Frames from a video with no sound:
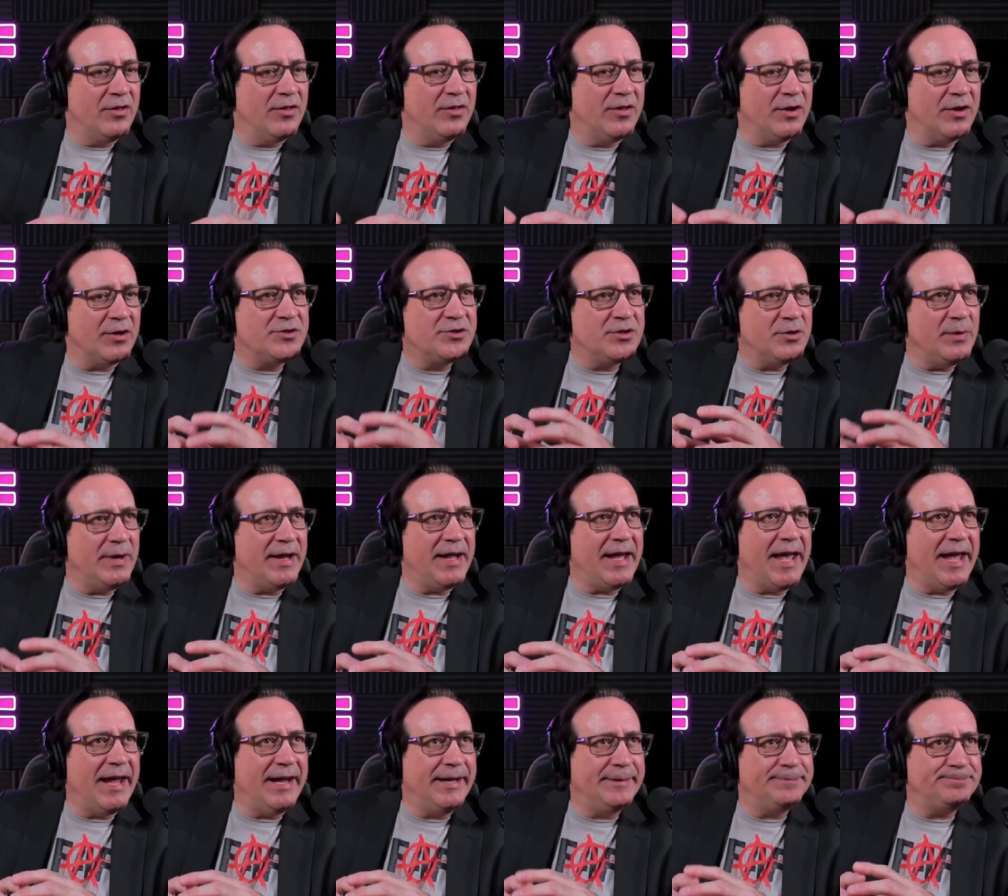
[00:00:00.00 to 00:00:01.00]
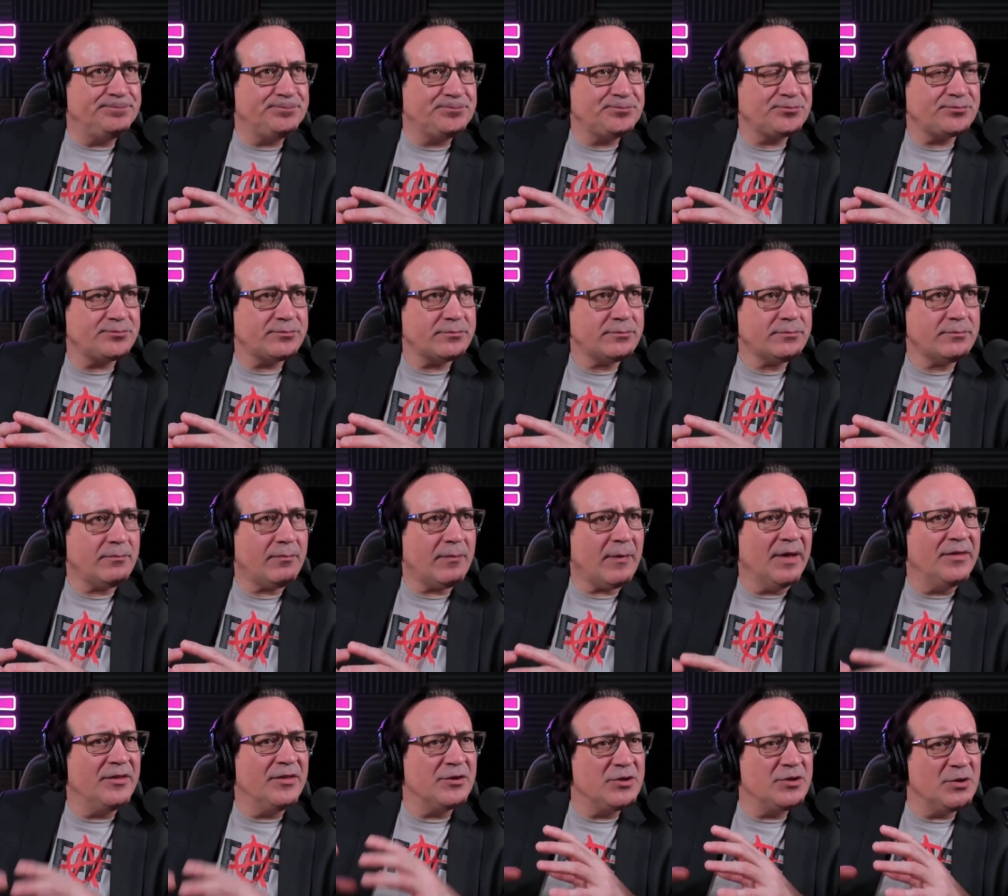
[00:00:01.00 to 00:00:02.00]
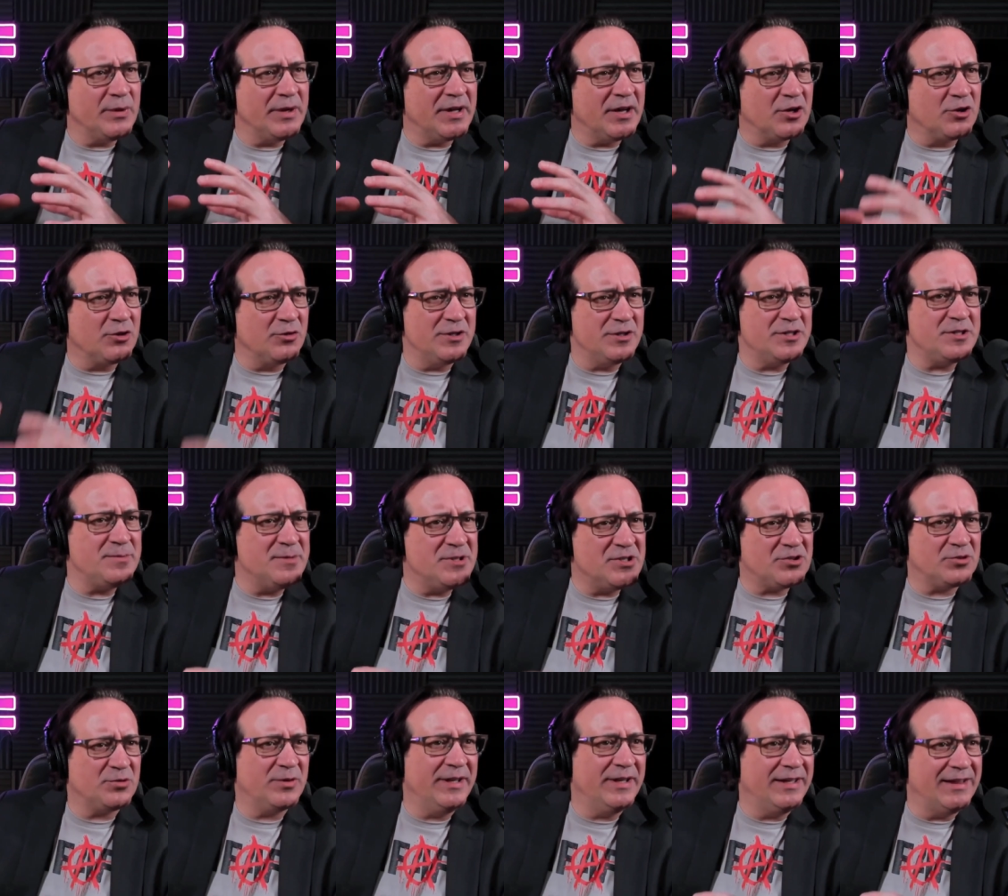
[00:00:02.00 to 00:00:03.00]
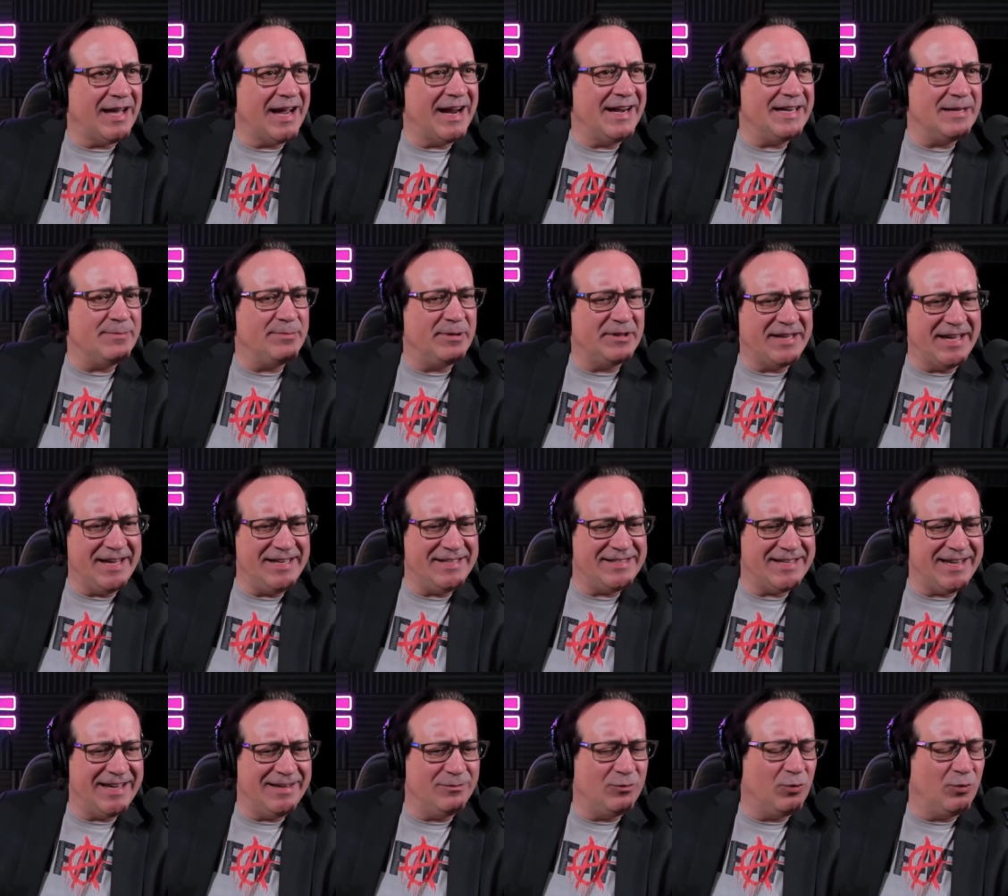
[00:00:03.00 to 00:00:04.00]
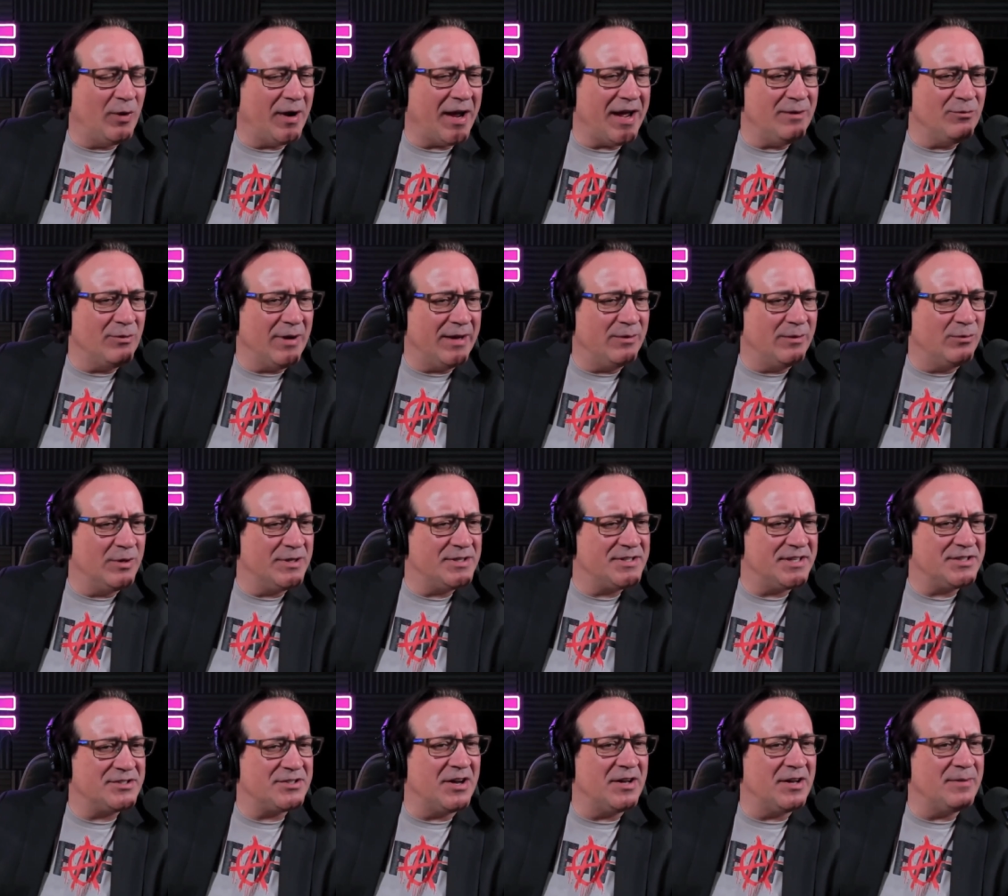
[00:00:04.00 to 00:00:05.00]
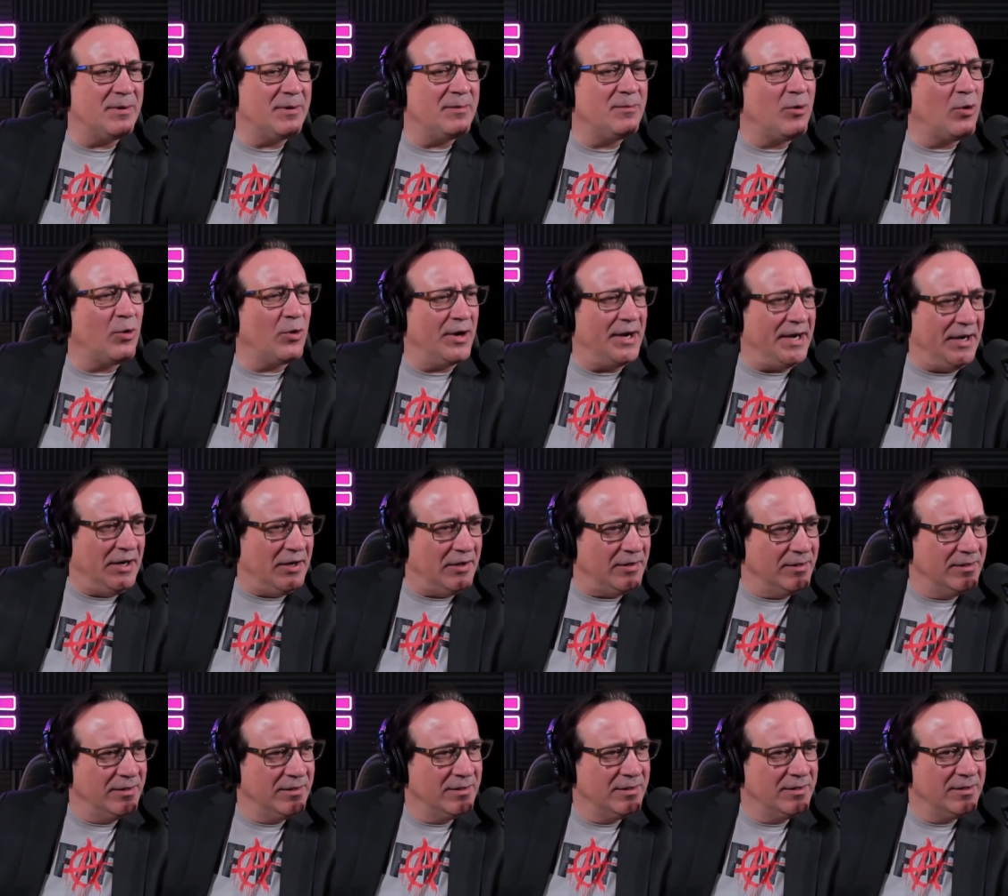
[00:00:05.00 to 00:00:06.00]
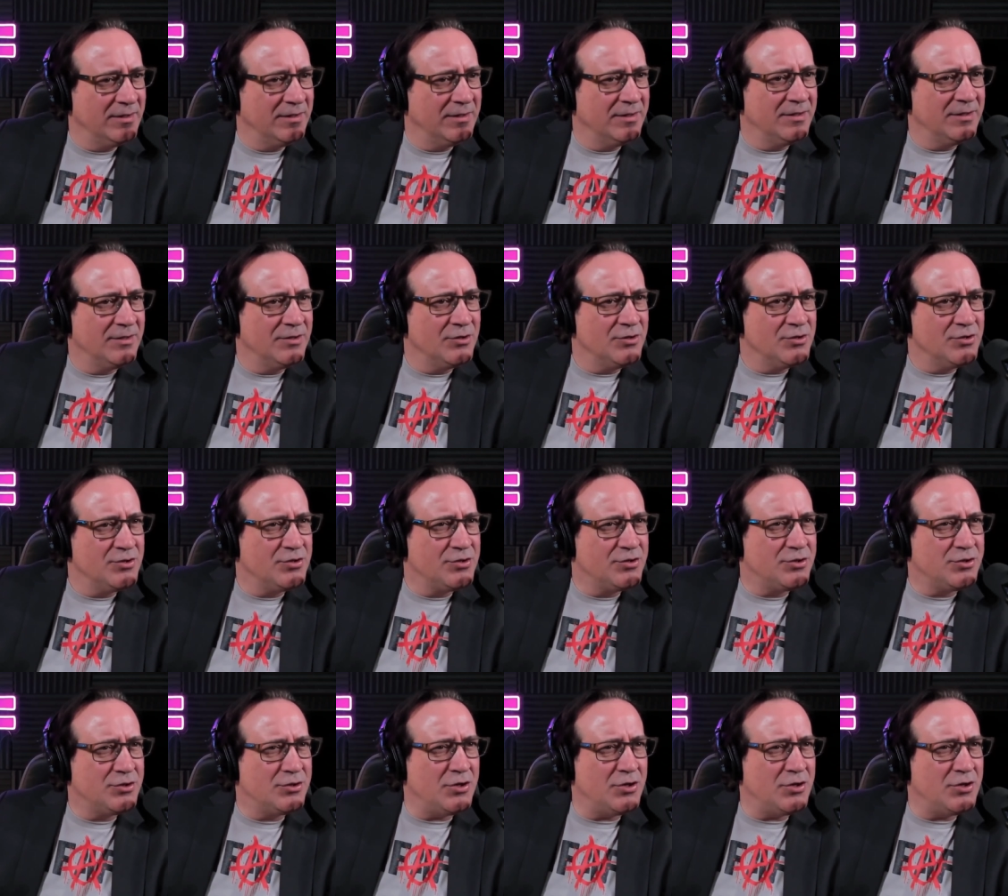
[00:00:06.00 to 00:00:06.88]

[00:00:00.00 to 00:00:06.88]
They're doing a they're doing a Christmas tree lighting, but they say what I read was it's on Memorial. Oh.